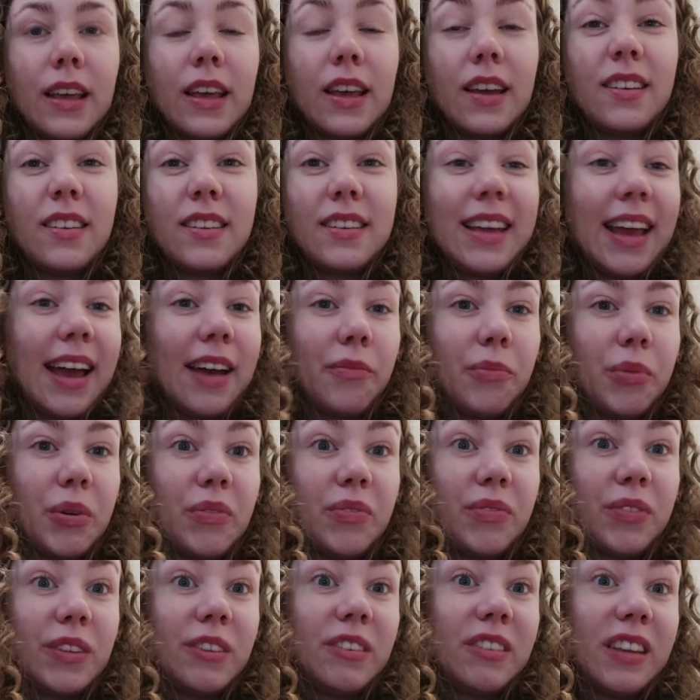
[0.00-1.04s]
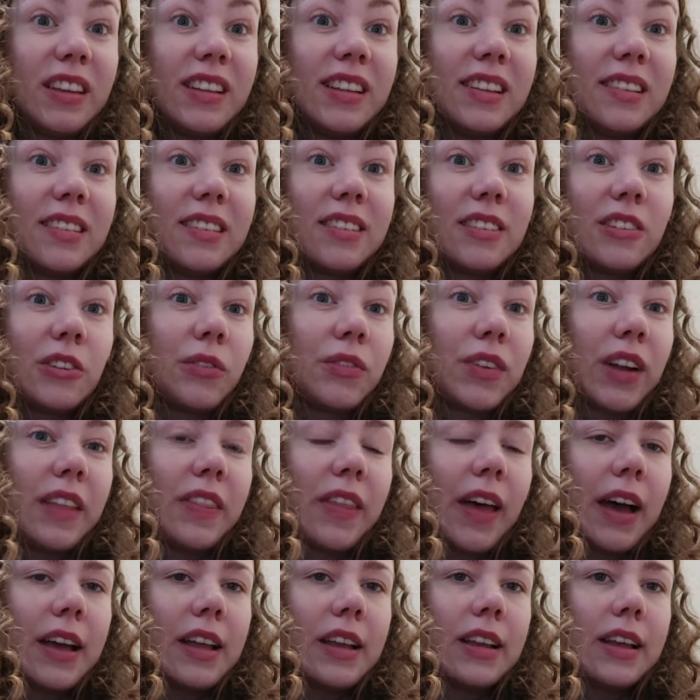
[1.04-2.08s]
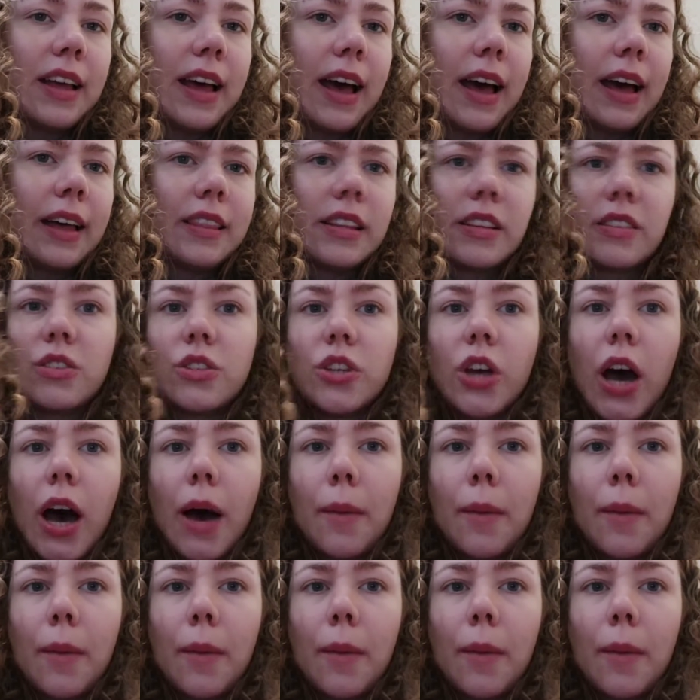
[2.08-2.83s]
And yeah, we've seen stuff like that this year.